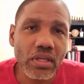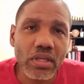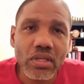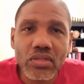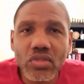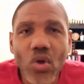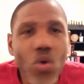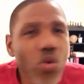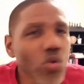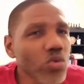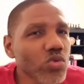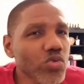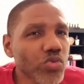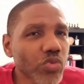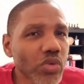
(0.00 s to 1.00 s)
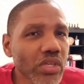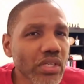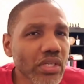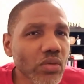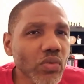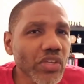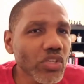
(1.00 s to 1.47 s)
So who's
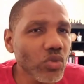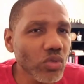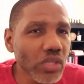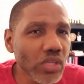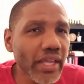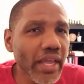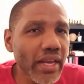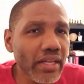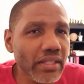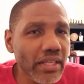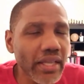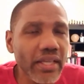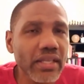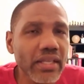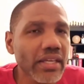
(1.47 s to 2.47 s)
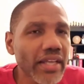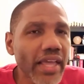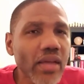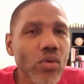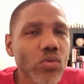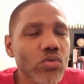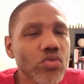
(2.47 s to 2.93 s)
really, when you look at it at the end of the
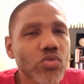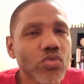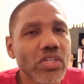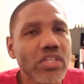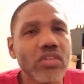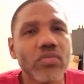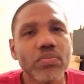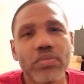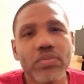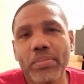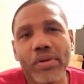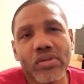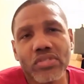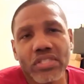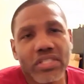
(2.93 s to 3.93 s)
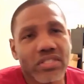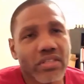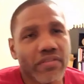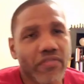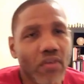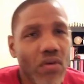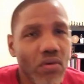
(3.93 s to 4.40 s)
day, who's really the person that's
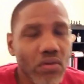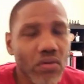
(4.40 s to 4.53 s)
at fault?